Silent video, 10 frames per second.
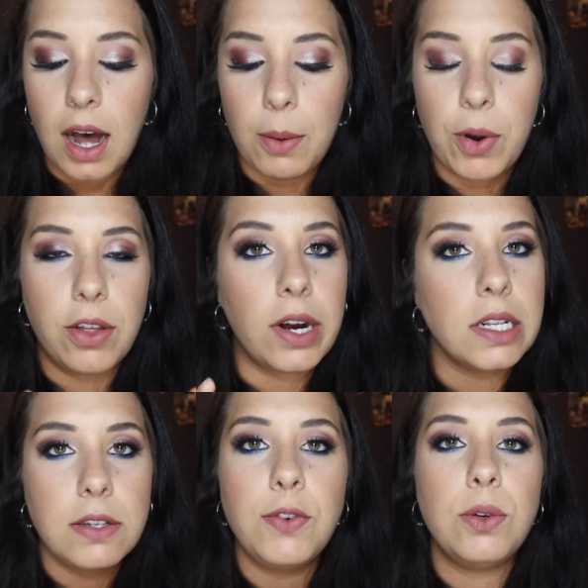whether
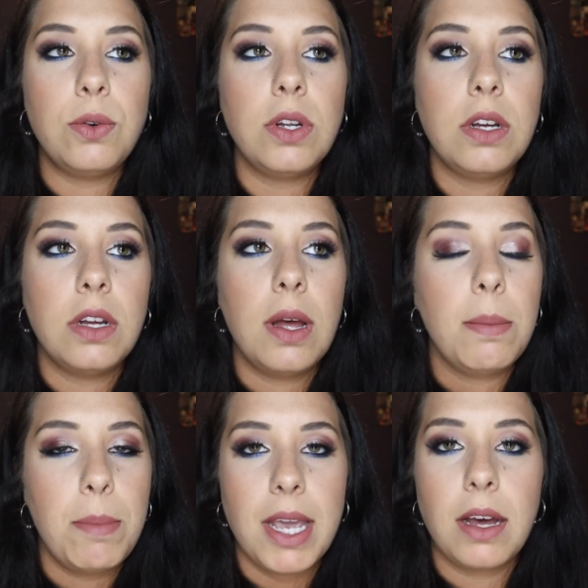it's food,
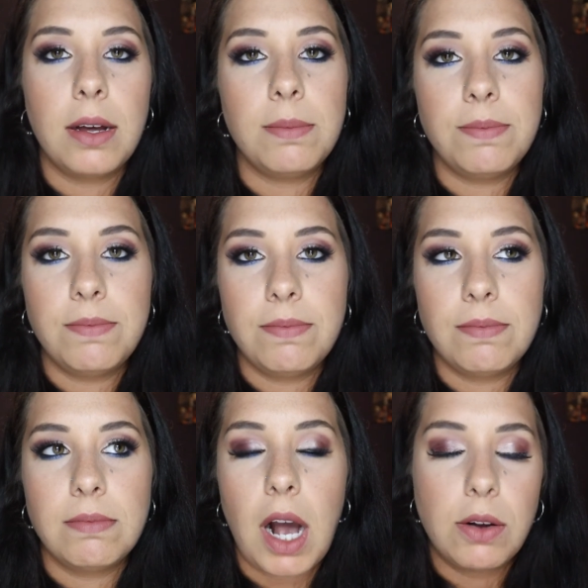makeup,
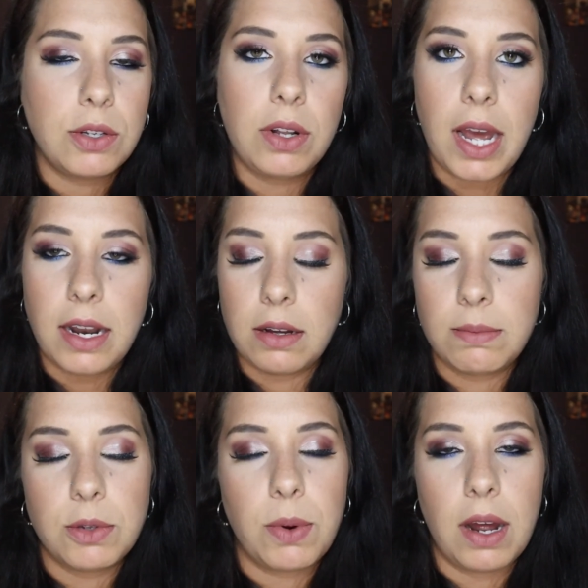household
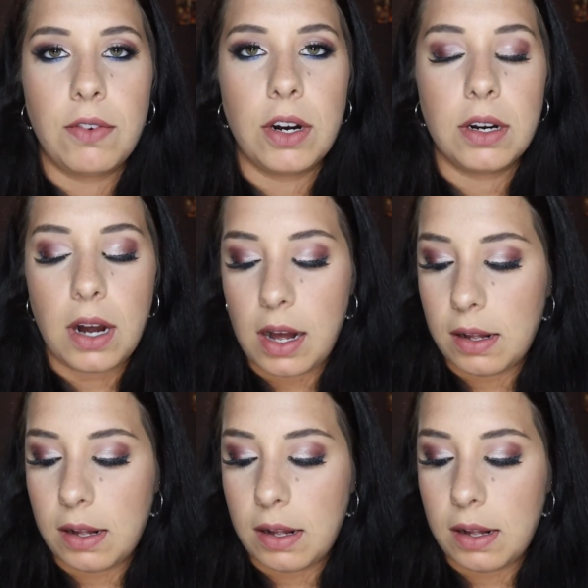items, whatever,